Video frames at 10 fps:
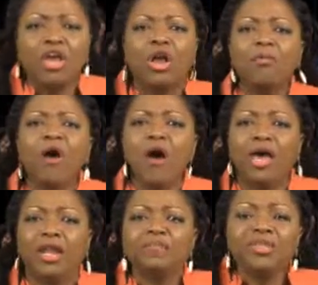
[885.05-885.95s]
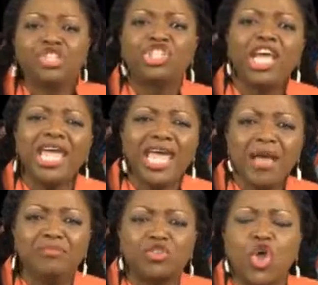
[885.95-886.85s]
Come on.
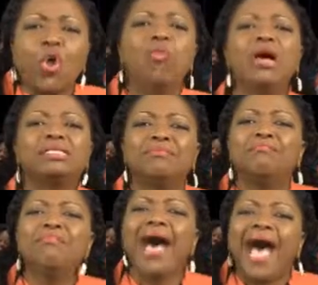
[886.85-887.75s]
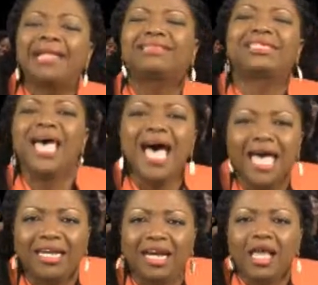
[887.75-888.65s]
James was
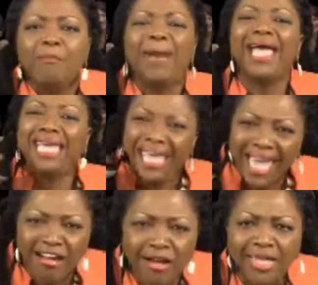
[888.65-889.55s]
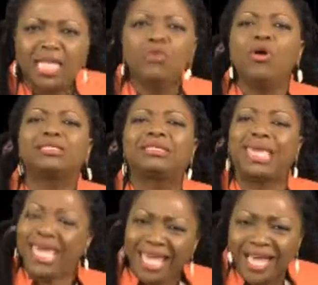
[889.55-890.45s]
martyred by Herod. He was
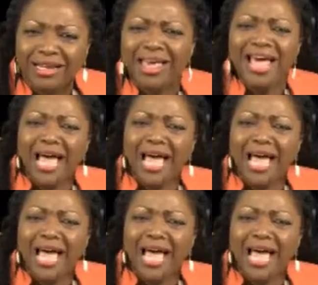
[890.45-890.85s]
killed.